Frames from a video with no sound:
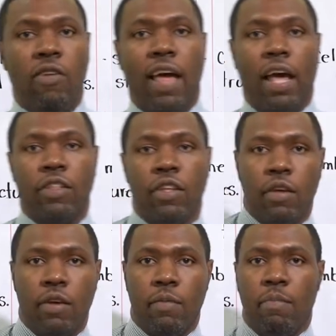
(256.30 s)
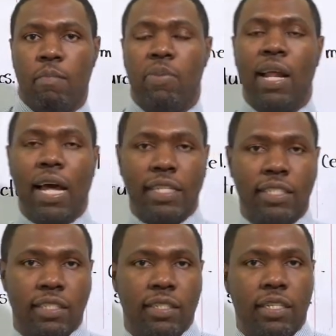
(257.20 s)
that
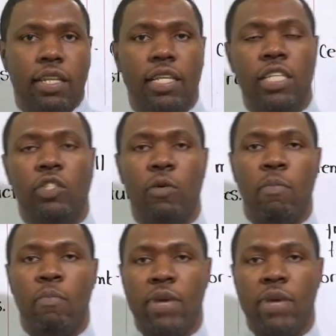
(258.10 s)
plants need to